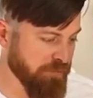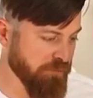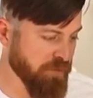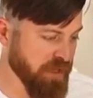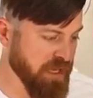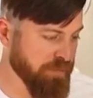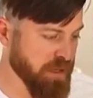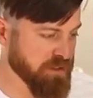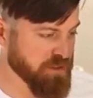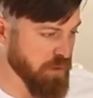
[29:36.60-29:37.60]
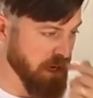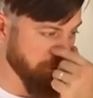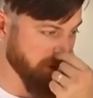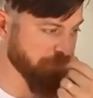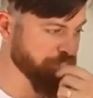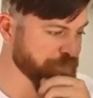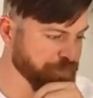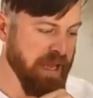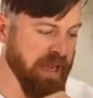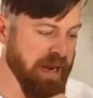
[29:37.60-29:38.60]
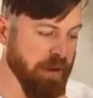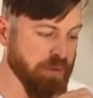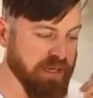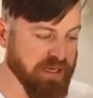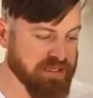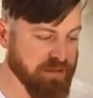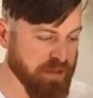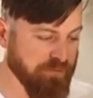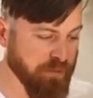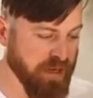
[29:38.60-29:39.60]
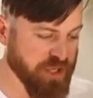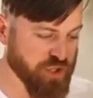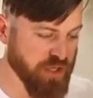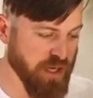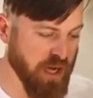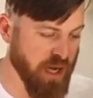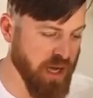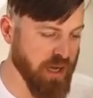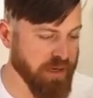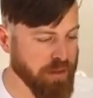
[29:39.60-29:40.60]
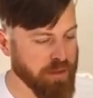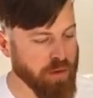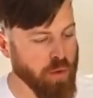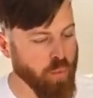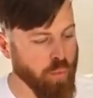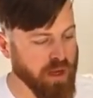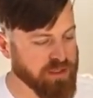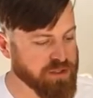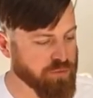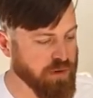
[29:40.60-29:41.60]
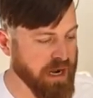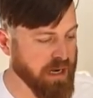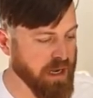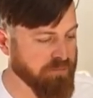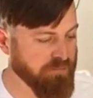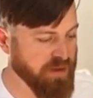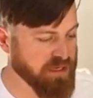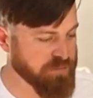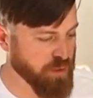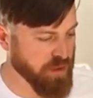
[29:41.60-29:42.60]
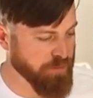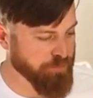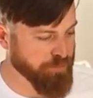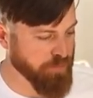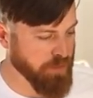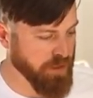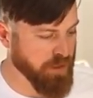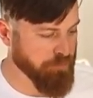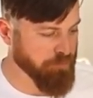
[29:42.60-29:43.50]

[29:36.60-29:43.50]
for the email swipe, and I would get some information on what to write on Facebook. Okay.